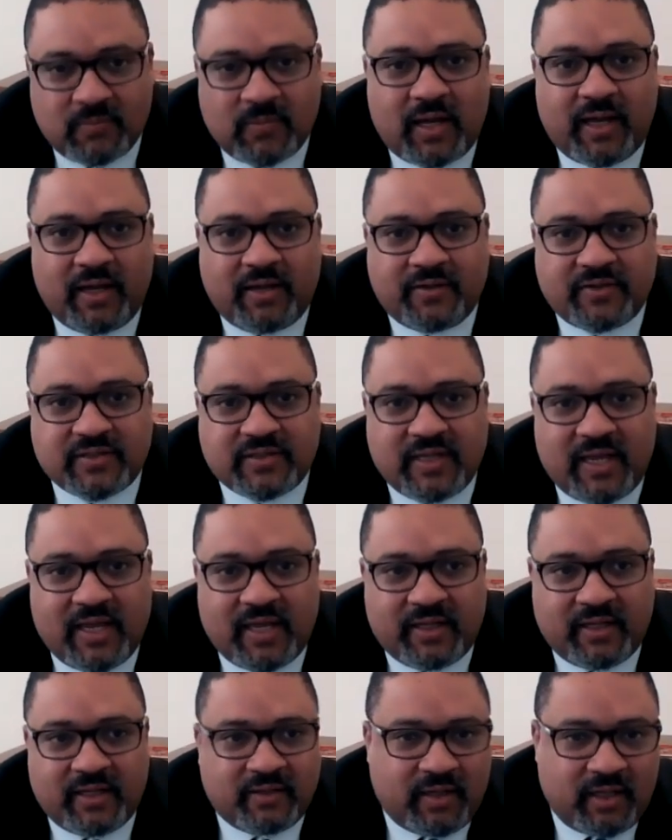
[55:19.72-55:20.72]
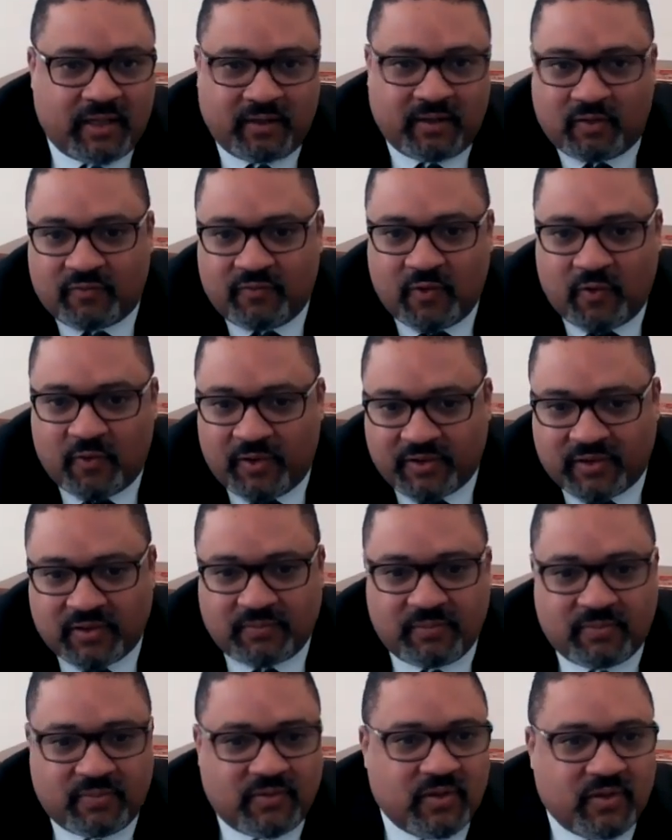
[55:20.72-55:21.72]
I understand and look forward
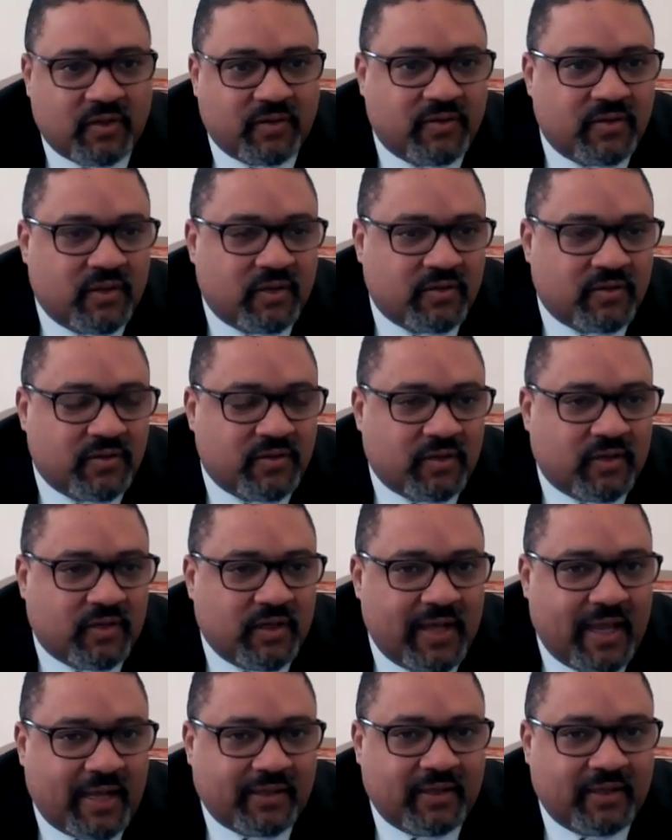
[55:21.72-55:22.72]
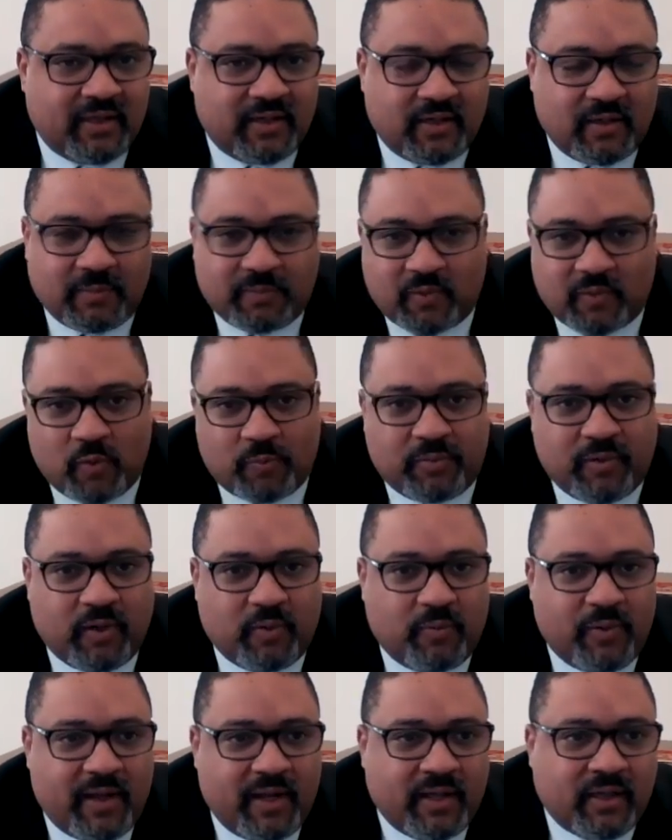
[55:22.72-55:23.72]
to connecting in an appropriate
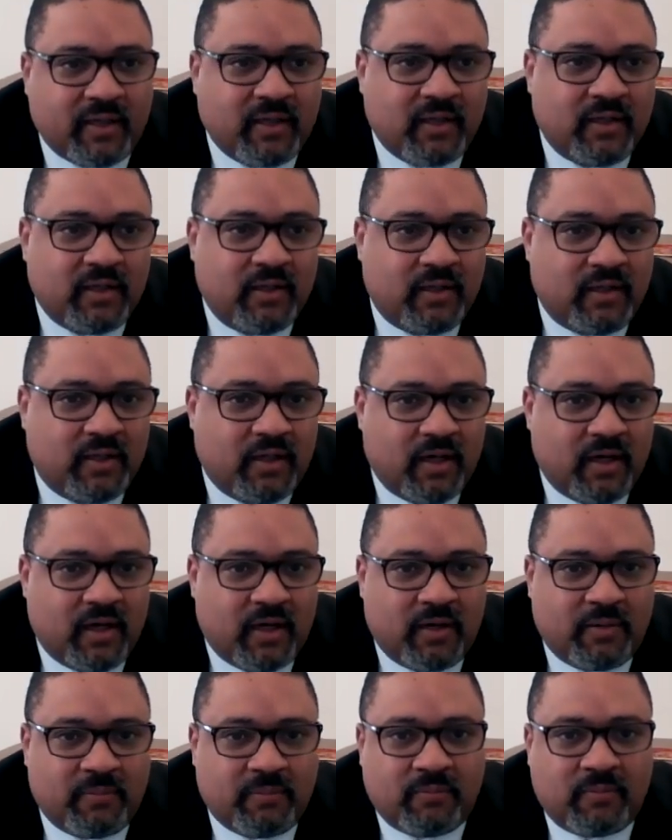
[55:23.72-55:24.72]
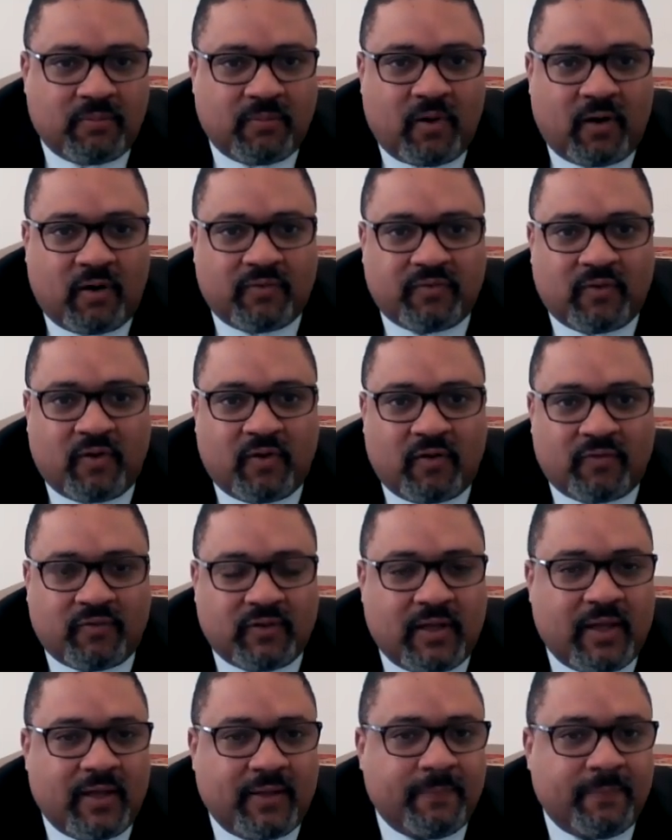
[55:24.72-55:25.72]
way
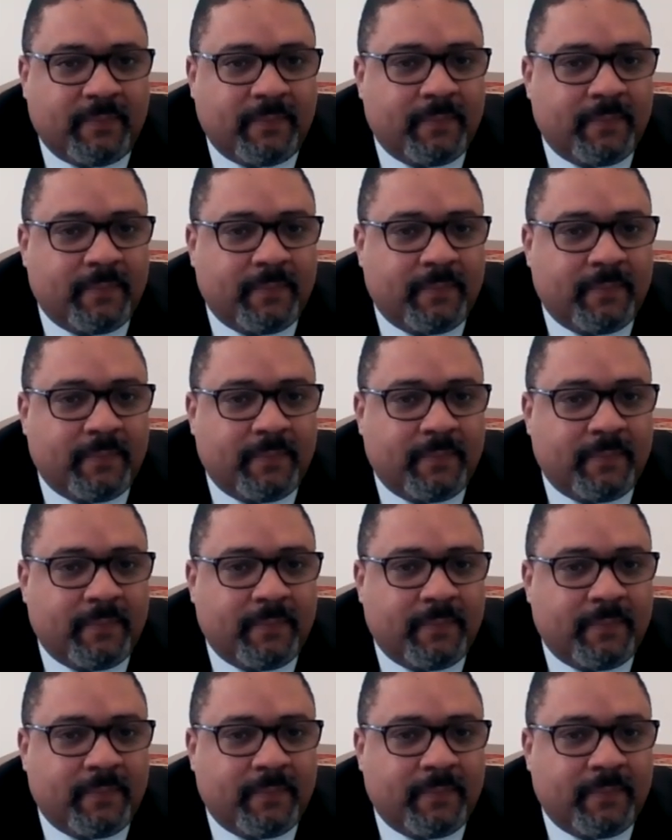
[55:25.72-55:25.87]
offline.